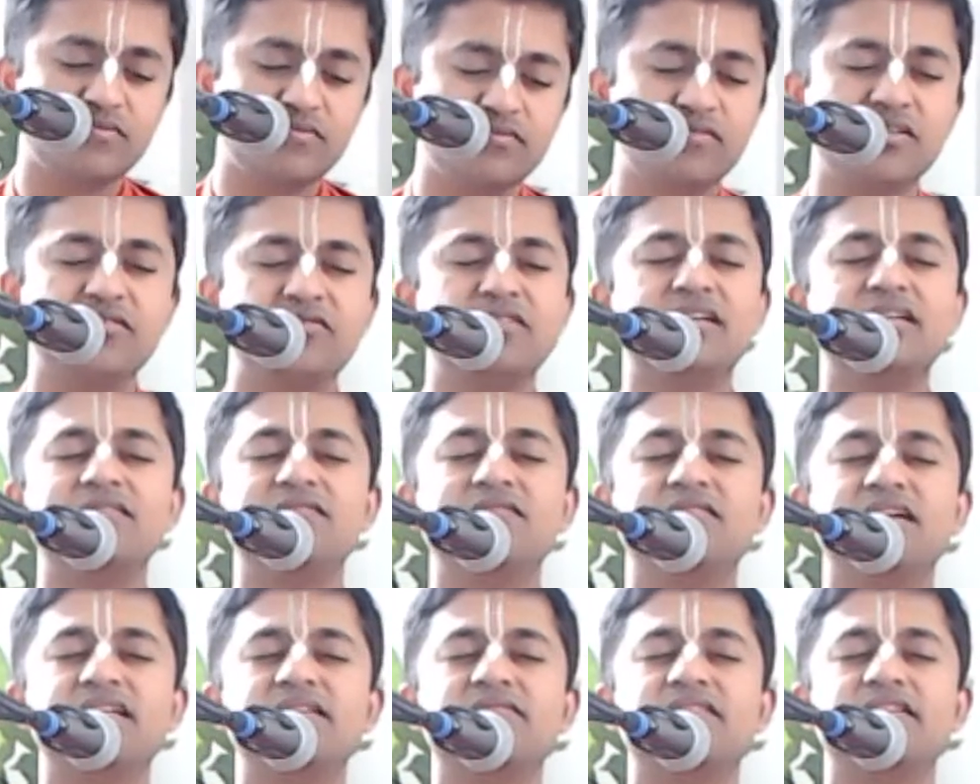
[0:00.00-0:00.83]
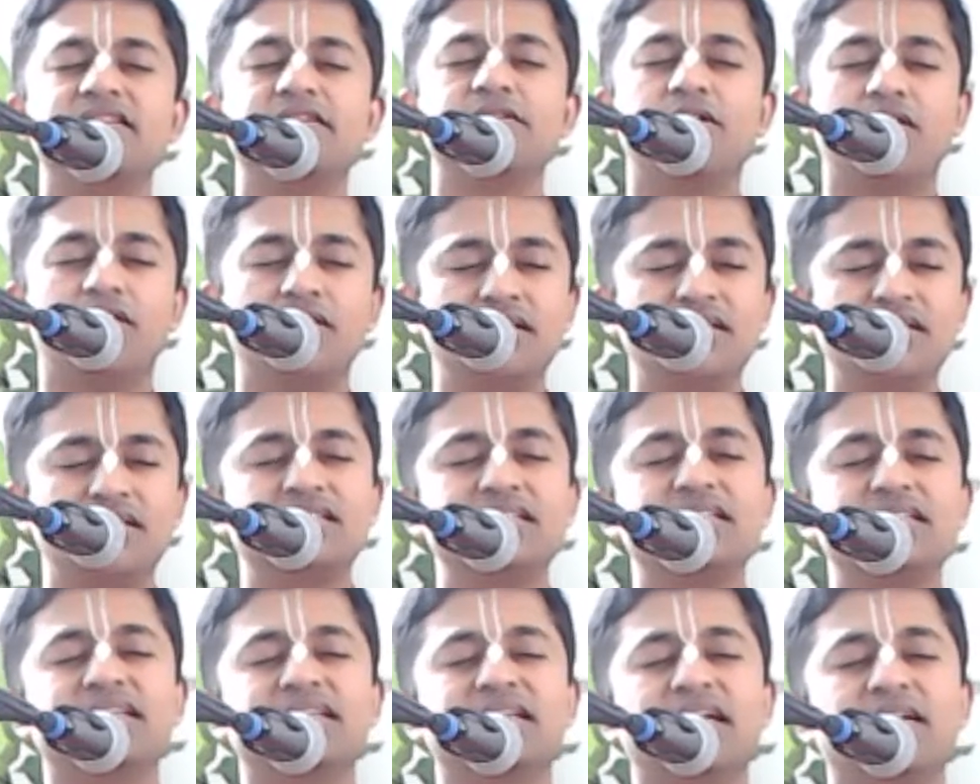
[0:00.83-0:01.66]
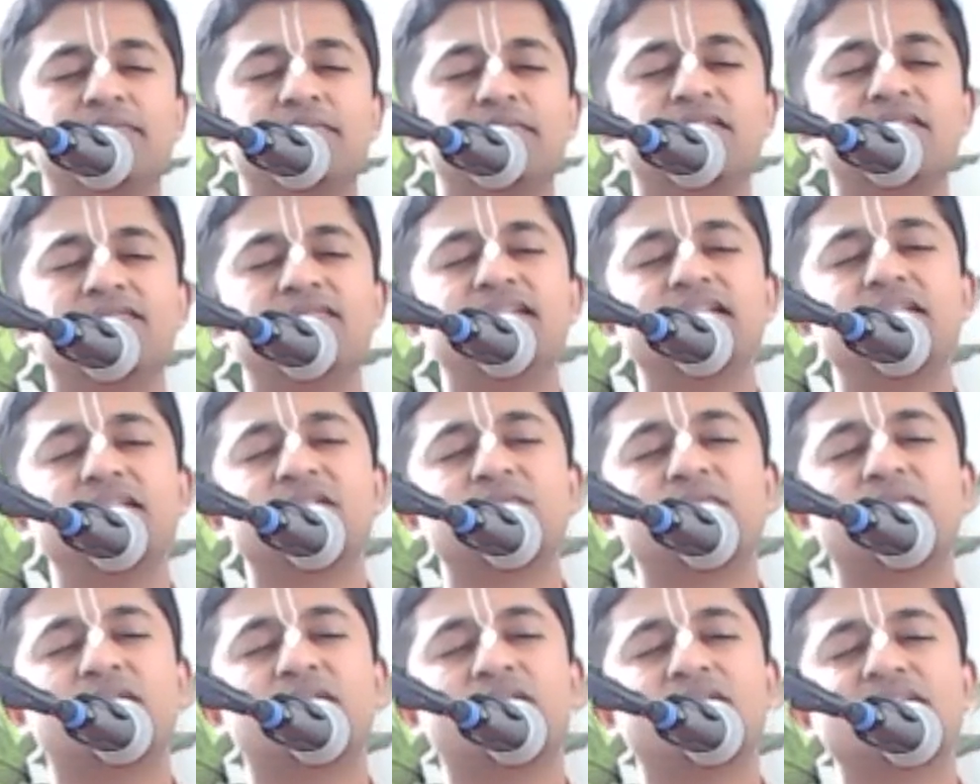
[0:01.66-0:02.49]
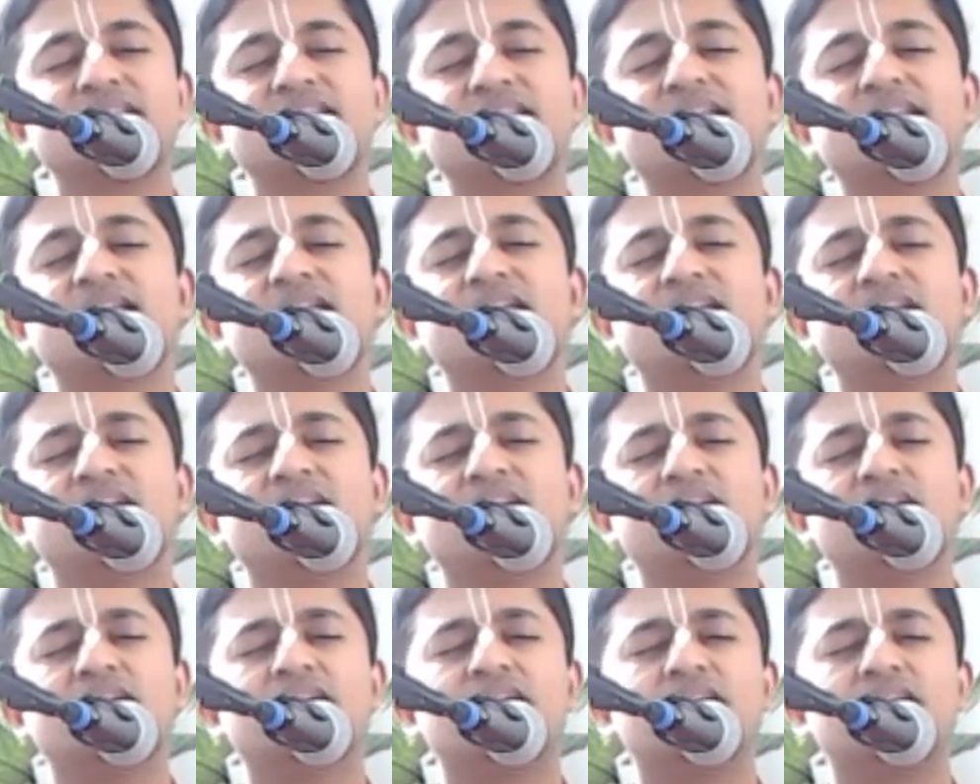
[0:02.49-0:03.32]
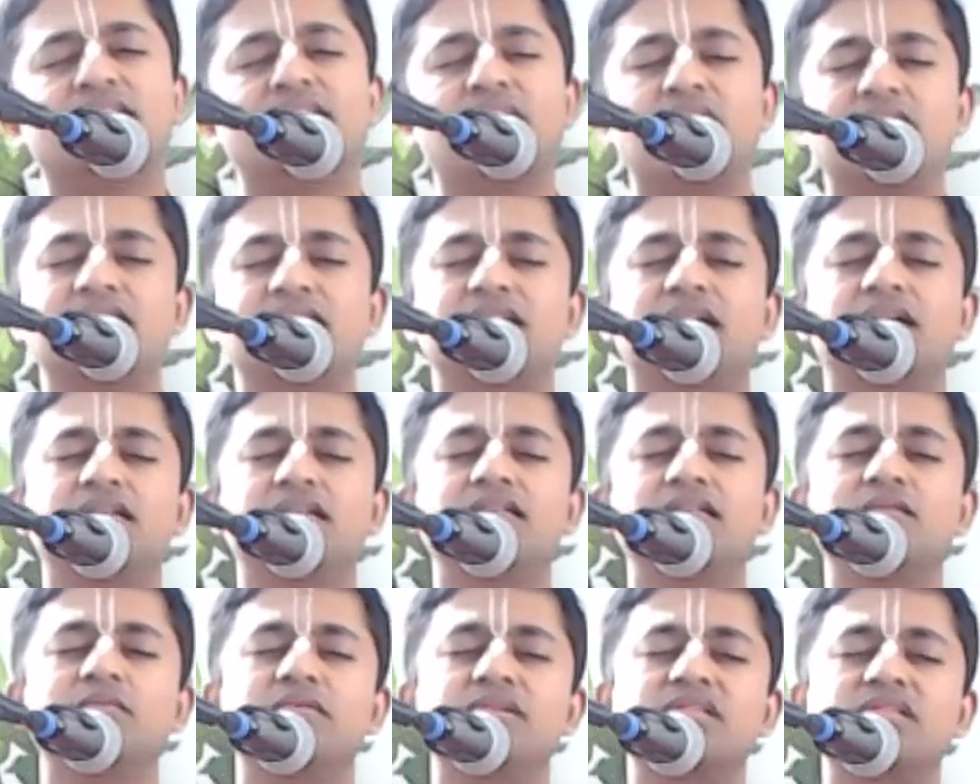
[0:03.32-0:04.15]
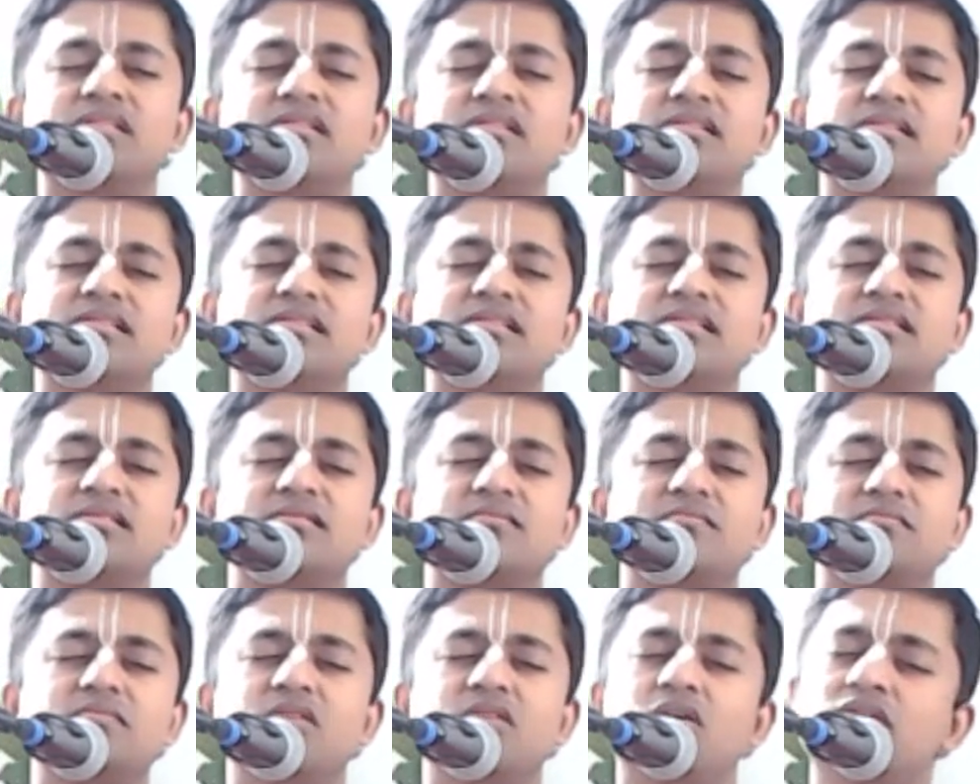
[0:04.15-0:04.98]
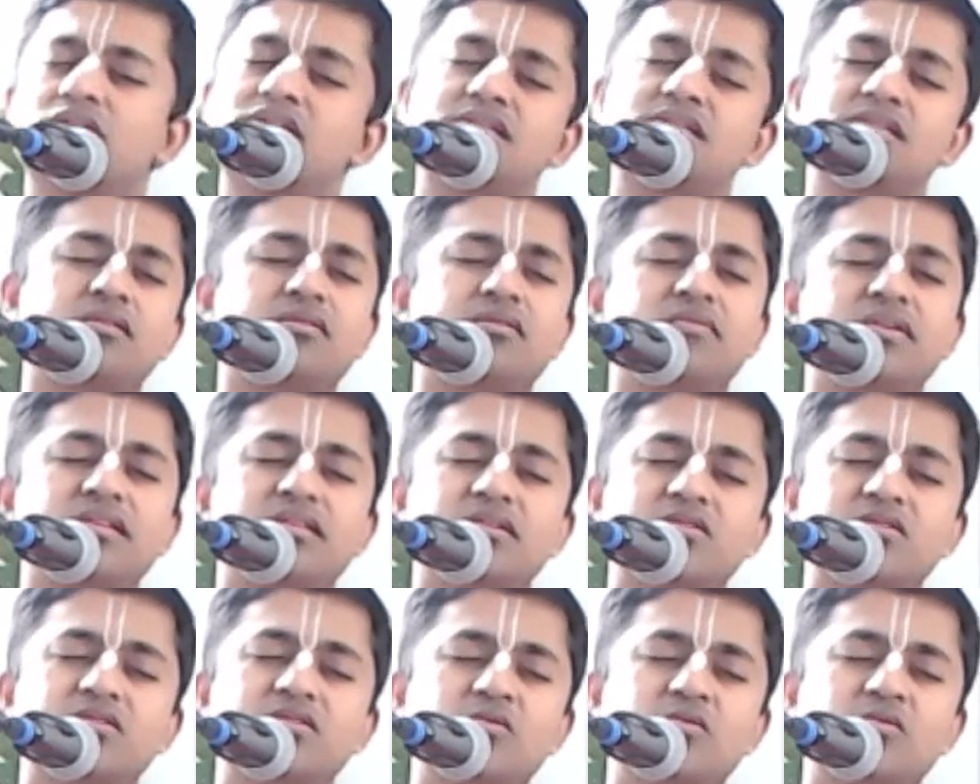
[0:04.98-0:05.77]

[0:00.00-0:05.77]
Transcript: We feel very, very honored and privileged, because that tongue which is not serving the